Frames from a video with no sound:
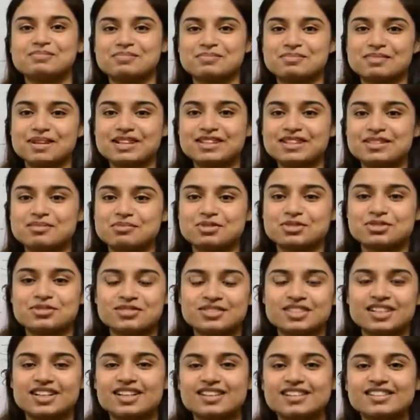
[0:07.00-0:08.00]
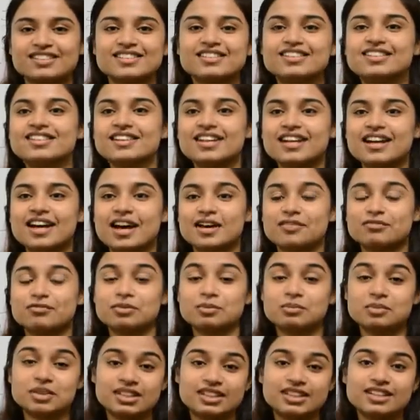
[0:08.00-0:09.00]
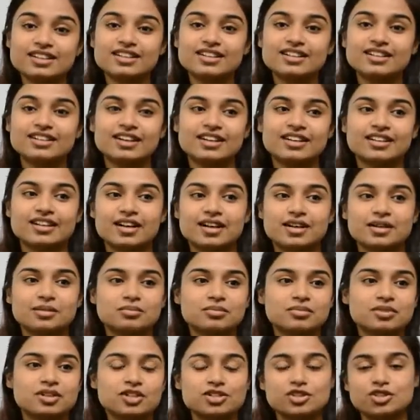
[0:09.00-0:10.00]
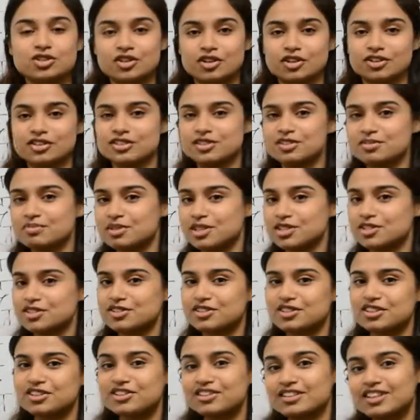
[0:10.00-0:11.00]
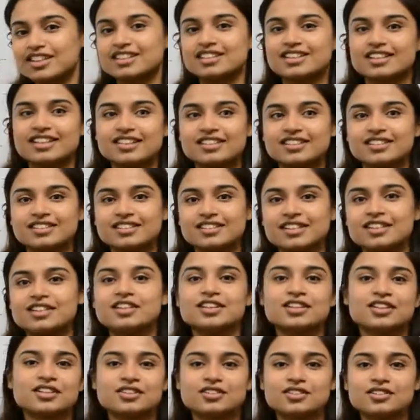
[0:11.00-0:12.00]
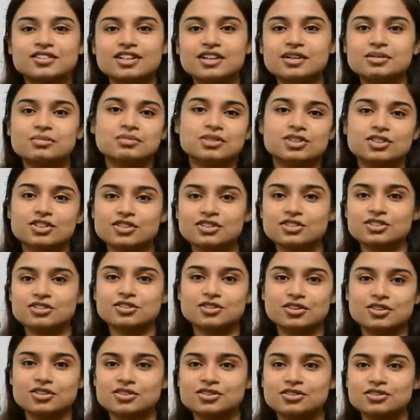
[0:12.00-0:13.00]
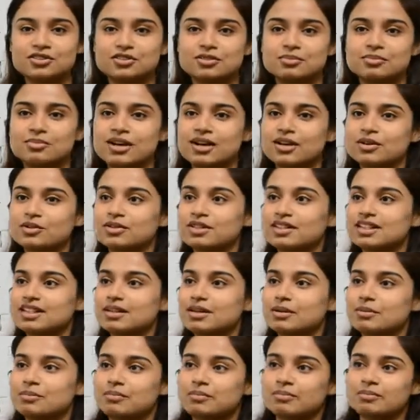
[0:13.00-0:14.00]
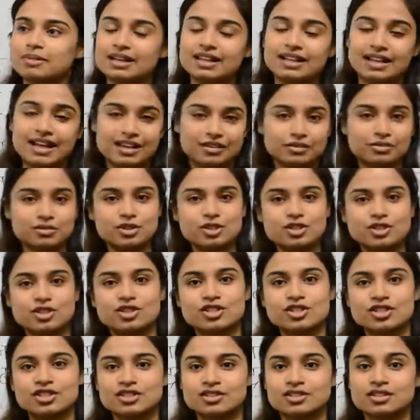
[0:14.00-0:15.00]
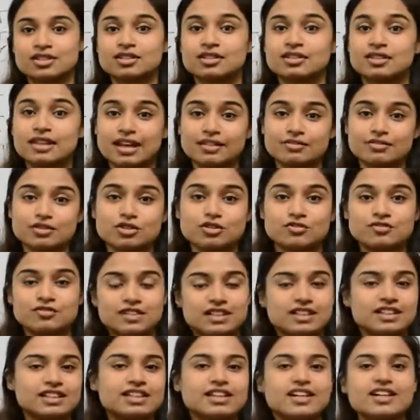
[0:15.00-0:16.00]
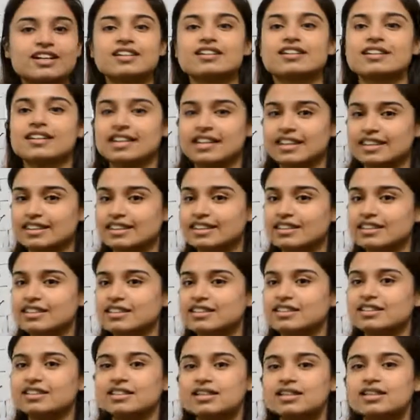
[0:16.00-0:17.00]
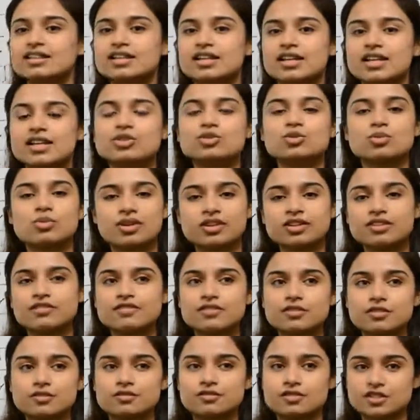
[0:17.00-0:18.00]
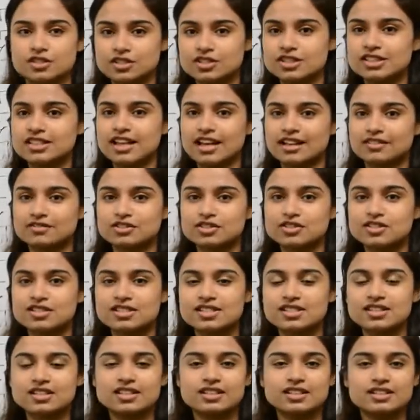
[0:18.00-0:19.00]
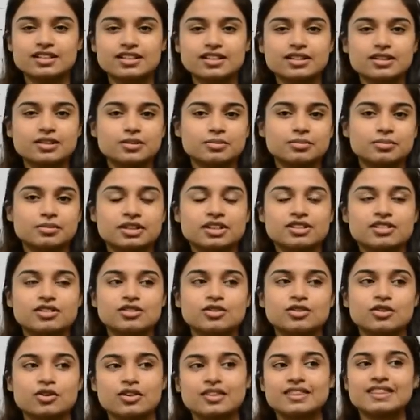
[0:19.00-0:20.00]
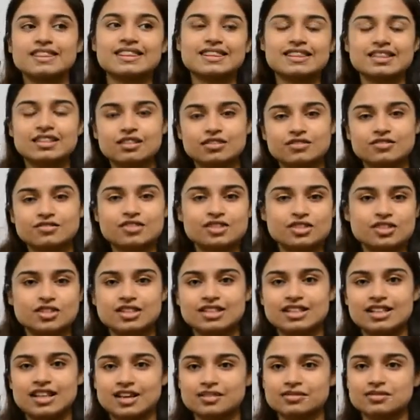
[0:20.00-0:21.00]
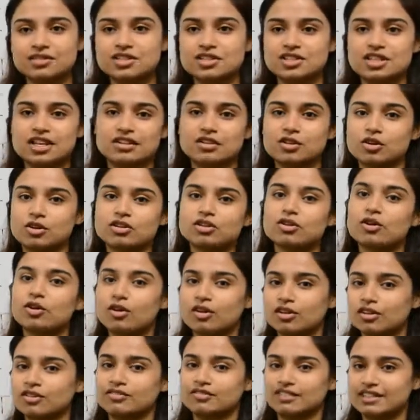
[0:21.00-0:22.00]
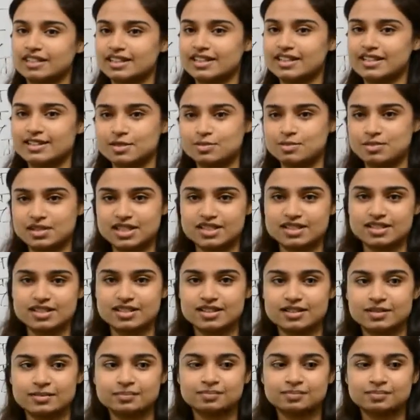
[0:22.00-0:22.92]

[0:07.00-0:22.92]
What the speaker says: My name is Ria. I'm from India and I'm a geology major here at Tech. Today I'm here to talk to you about my language of India, Hindi. It's one of the official languages in India, but it's not the official language and not all of India speaks it.